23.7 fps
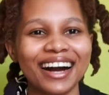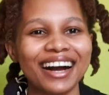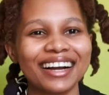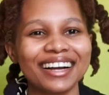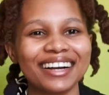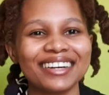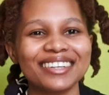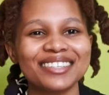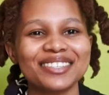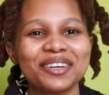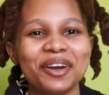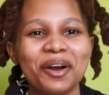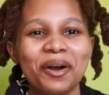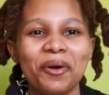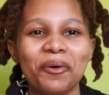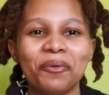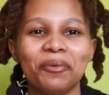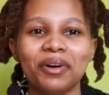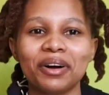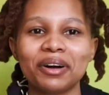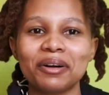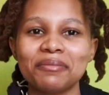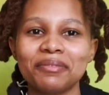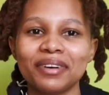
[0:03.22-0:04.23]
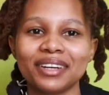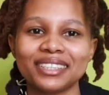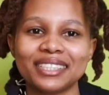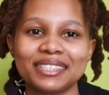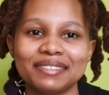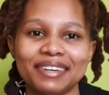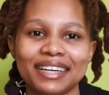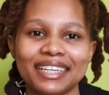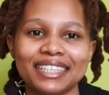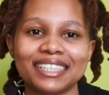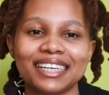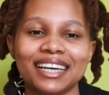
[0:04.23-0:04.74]
Hi guys, welcome back to
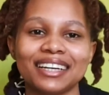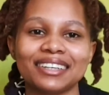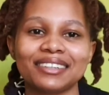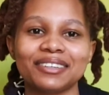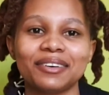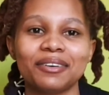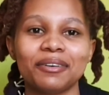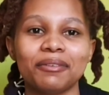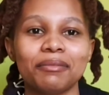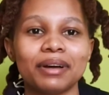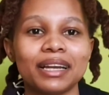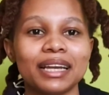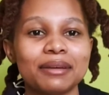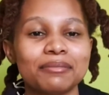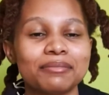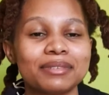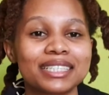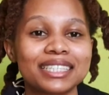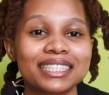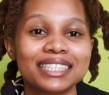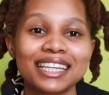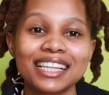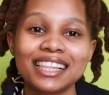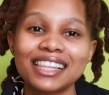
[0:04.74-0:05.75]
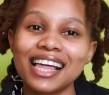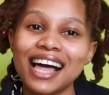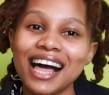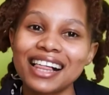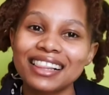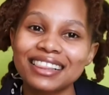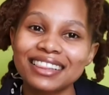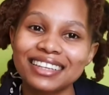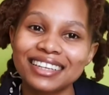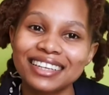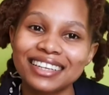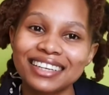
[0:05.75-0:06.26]
my channel. My name is
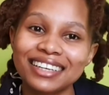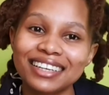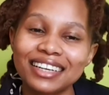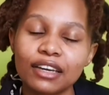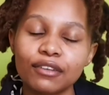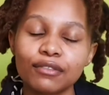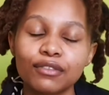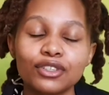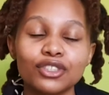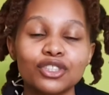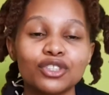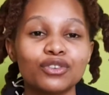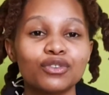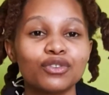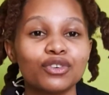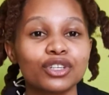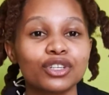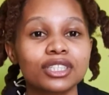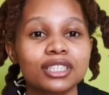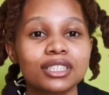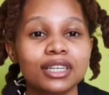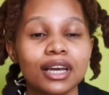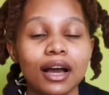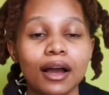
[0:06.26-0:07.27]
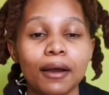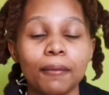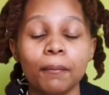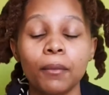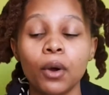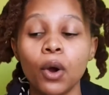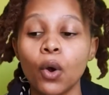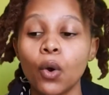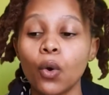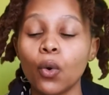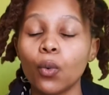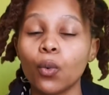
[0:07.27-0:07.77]
Naleleigh. If it is your first time,
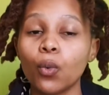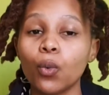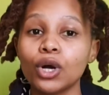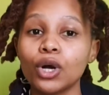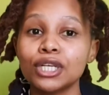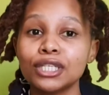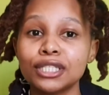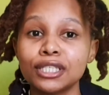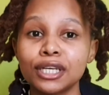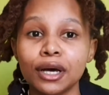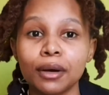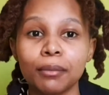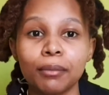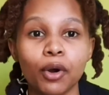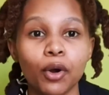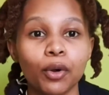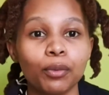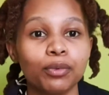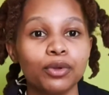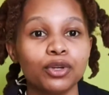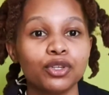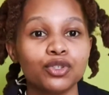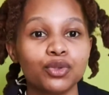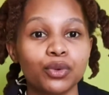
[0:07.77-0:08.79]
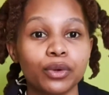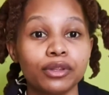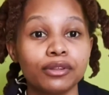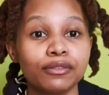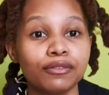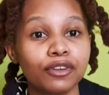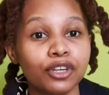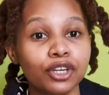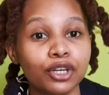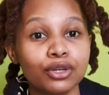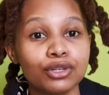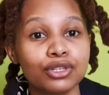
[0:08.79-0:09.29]
what's up? I hope you enjoyed the
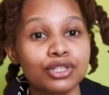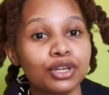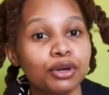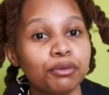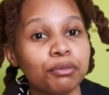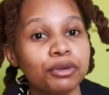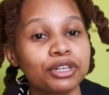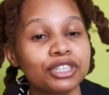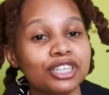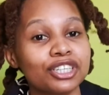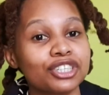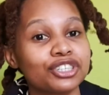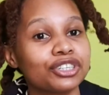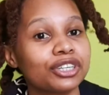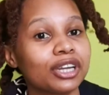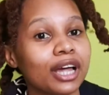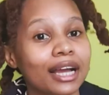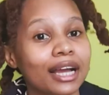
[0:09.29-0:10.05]
video so much that you